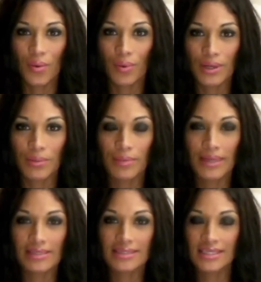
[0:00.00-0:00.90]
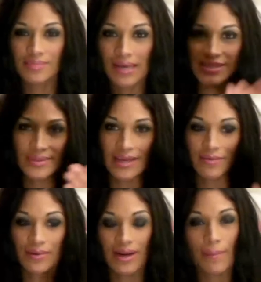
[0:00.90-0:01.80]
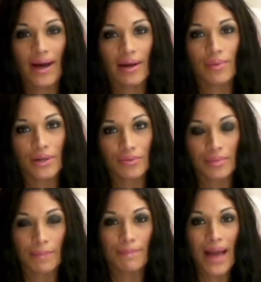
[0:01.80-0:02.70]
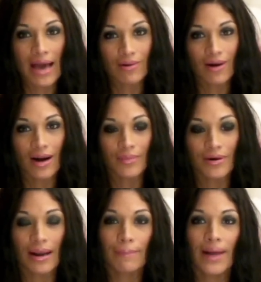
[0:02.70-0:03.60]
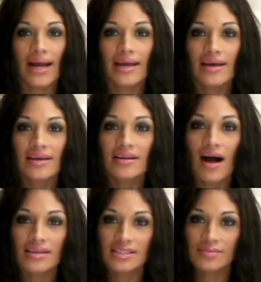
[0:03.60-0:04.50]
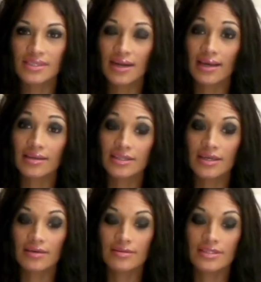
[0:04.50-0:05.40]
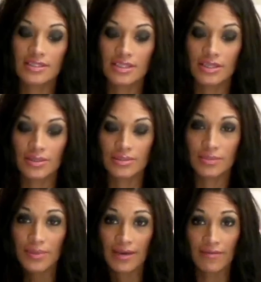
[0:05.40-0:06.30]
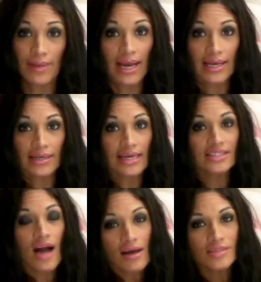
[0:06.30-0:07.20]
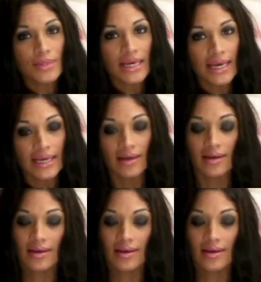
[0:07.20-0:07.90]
Wonder Woman touch base with everyone on my Wonder Woman battle armor and my costumes that I chose to pick for my next cosplay.